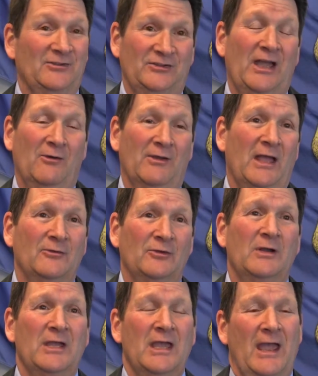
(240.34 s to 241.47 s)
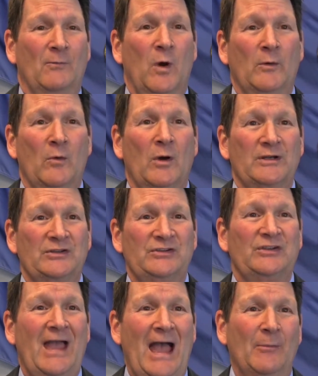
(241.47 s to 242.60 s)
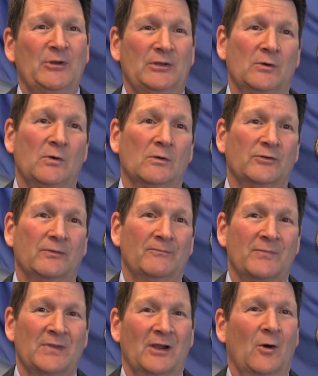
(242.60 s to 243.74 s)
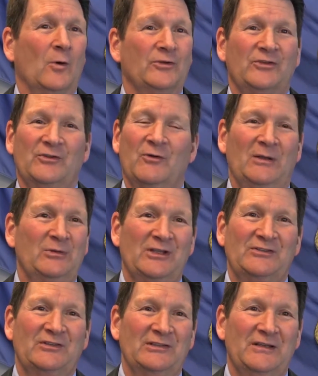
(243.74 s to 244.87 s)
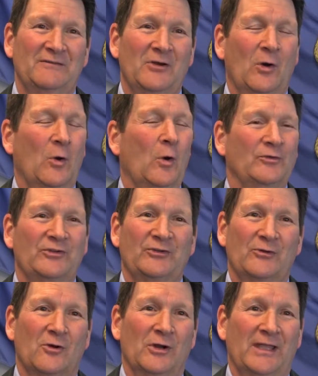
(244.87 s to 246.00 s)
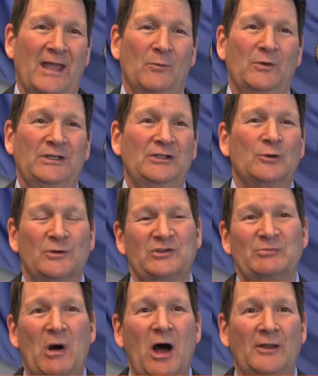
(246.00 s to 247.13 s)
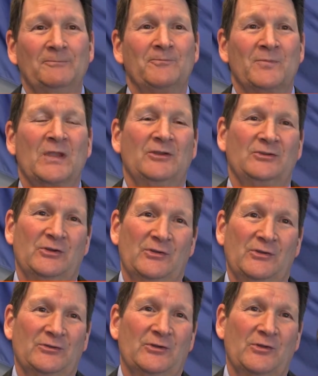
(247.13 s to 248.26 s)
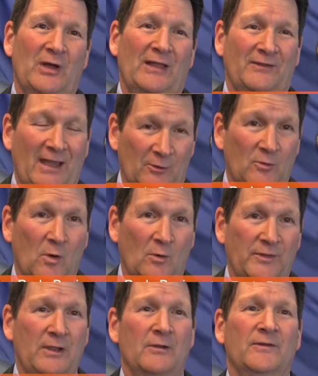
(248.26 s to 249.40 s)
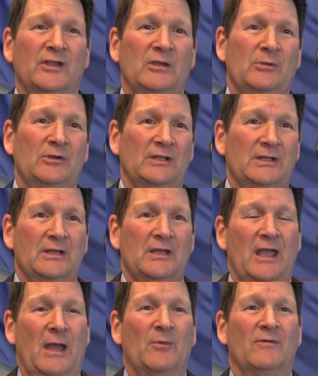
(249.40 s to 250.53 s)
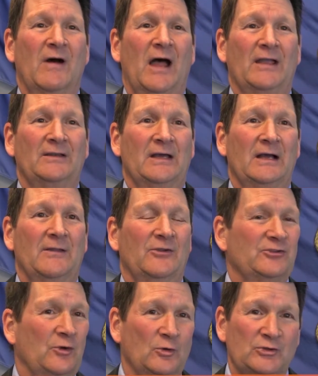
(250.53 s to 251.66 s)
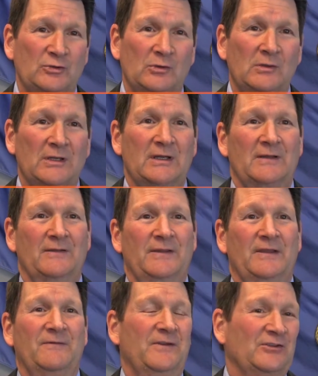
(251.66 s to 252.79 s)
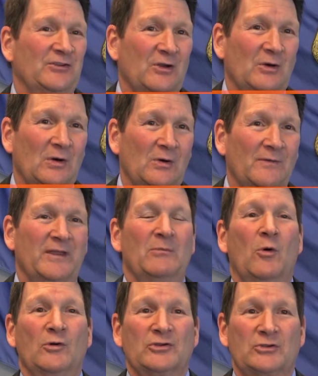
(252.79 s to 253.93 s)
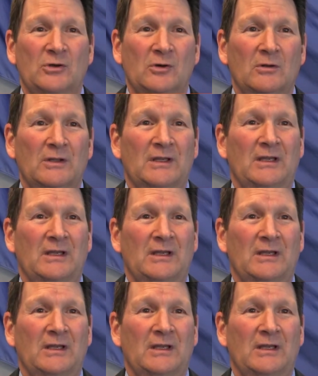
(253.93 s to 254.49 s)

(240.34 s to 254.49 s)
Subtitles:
as a town council, and what we wanted to see happen in Olds. Olds is a great place to live. Olds is growing, and we need to respond to that growth here in the community and provide the social, the physical, the emotional,